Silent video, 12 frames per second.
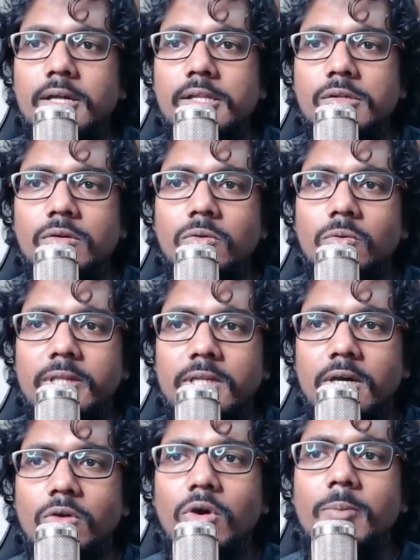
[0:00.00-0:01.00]
So when
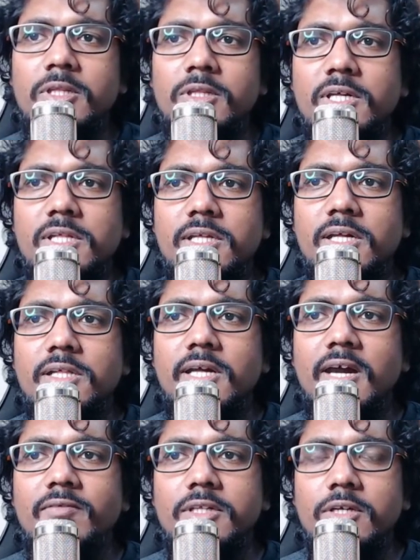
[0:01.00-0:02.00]
they grow up in these things, they
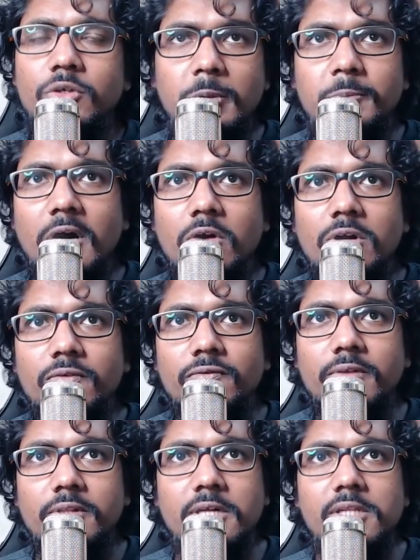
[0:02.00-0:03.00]
have nothing to be proud of.
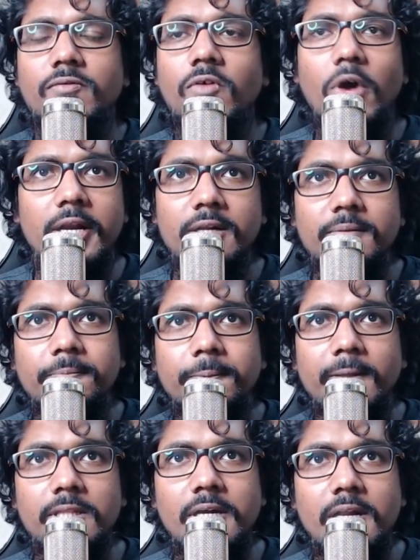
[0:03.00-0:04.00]
There's a void
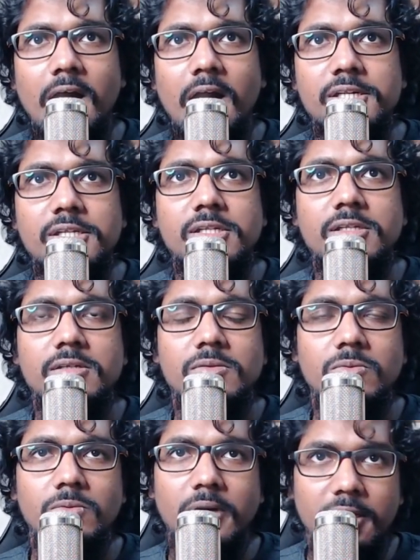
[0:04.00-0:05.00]
in their hearts.
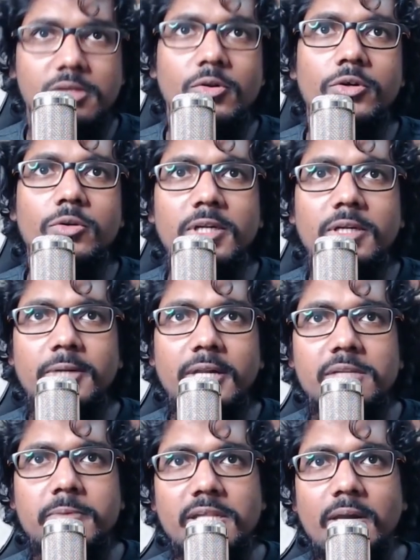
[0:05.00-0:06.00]
It's going to be
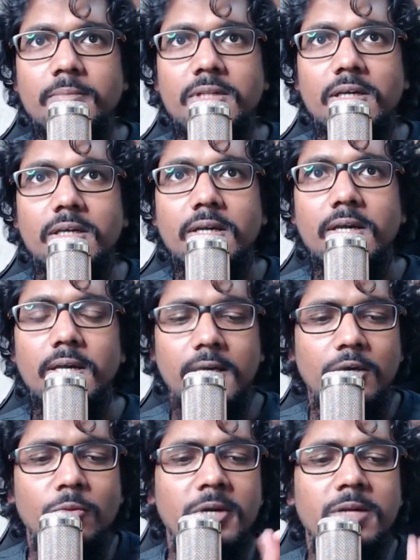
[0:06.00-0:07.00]
replaced by something.
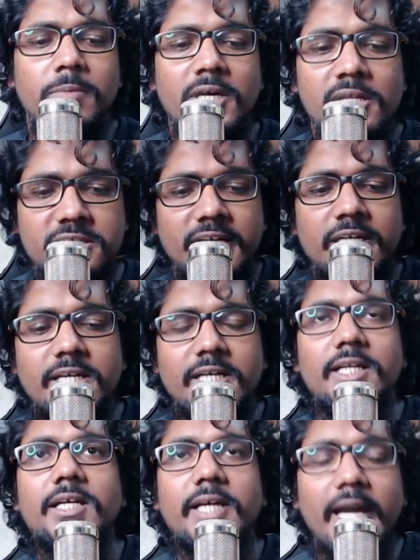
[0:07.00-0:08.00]
Human beings
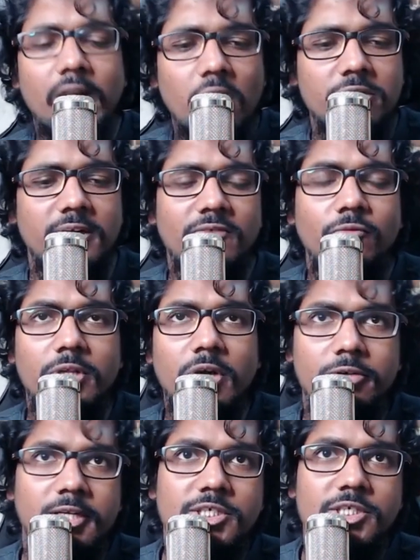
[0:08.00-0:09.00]
genetically cannot live
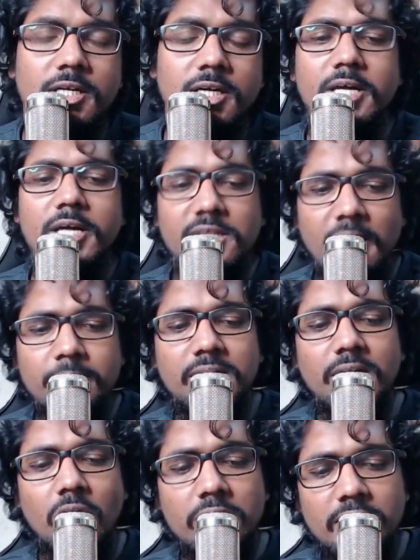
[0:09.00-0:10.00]
without religion.
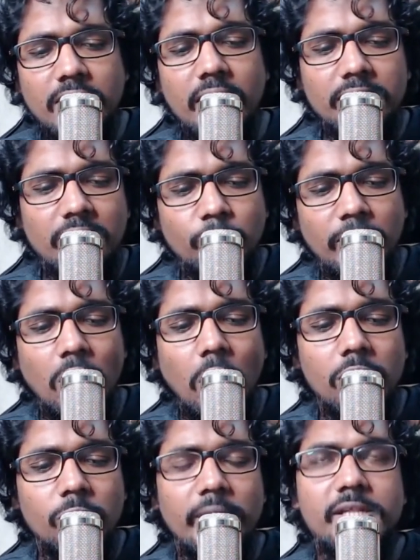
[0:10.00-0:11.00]
Something or the other will
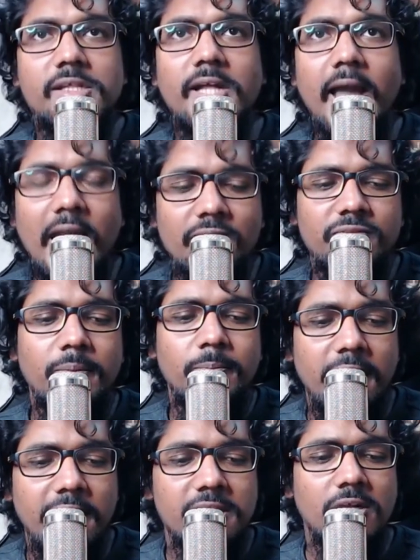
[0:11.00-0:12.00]
always have the
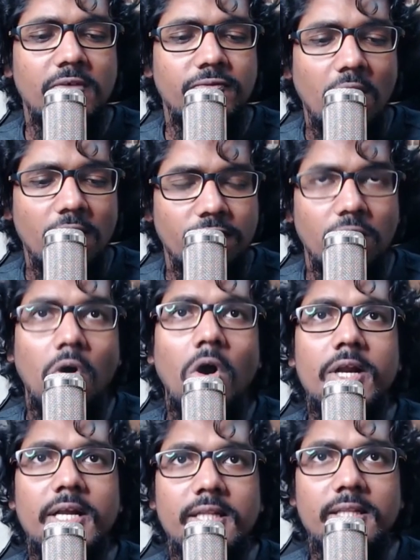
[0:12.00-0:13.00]
place of
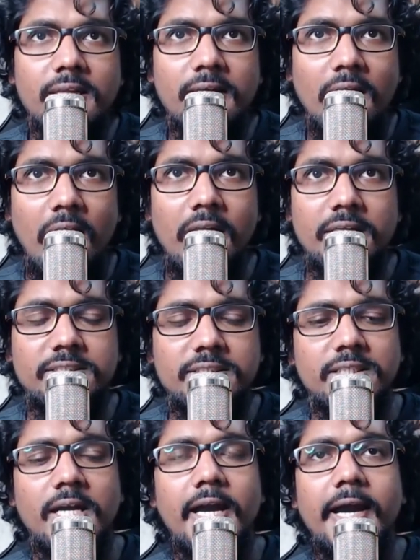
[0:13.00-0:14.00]
God in their hearts
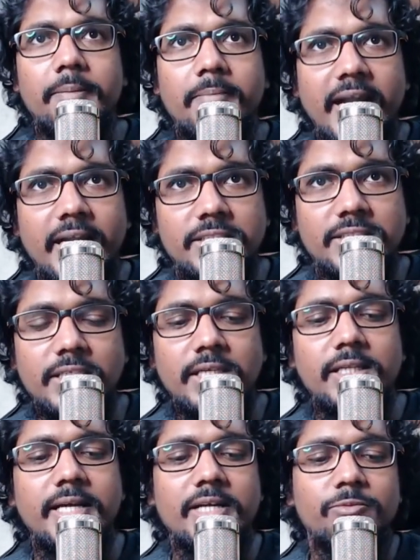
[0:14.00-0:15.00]
and minds.
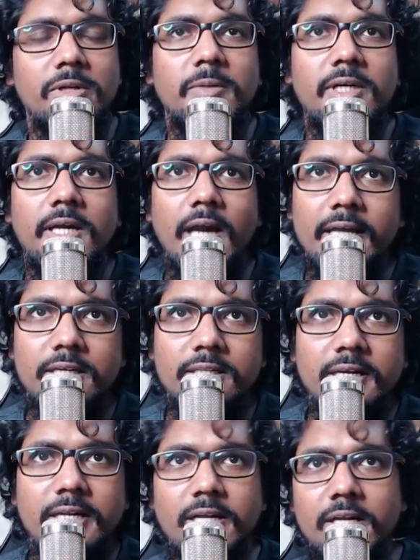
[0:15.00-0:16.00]
That will be either
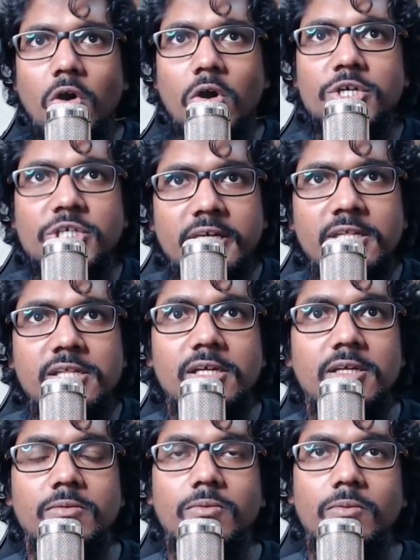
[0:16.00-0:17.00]
their inner conscience.
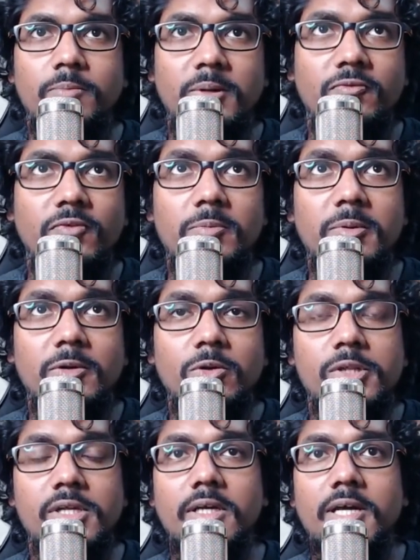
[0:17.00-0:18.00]
For people who
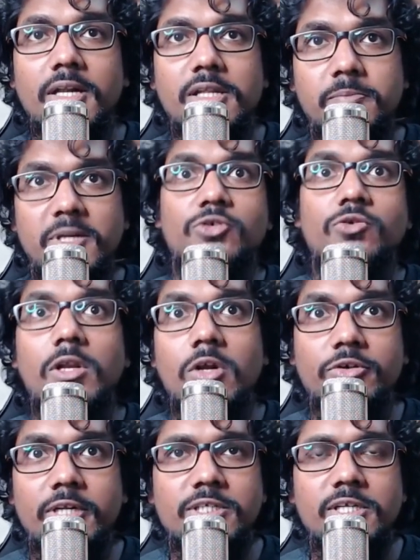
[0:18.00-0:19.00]
say they are spiritual,
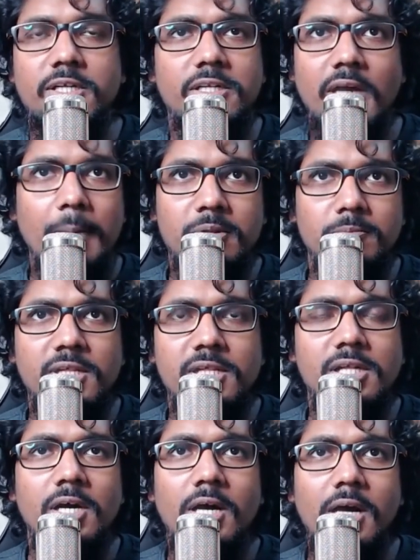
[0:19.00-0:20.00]
not religious, it
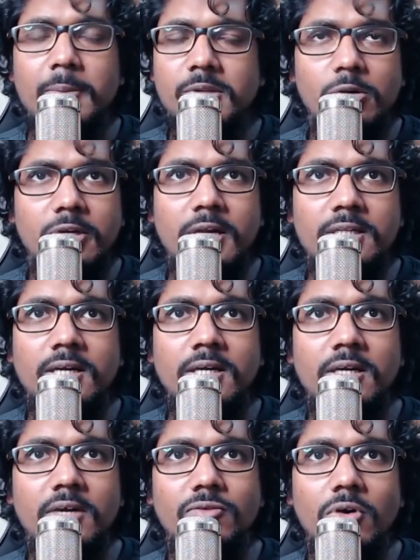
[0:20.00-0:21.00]
means absolutely nothing
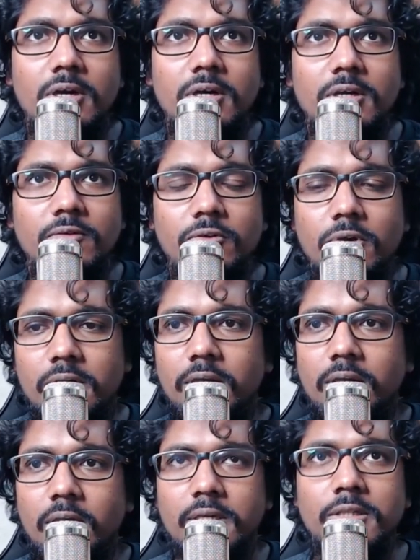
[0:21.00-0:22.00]
if you are
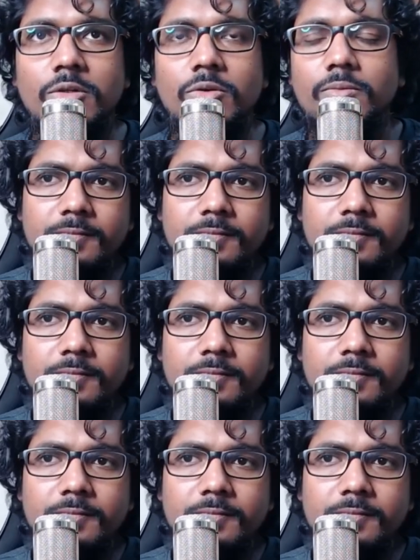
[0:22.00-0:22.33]
a Hindu.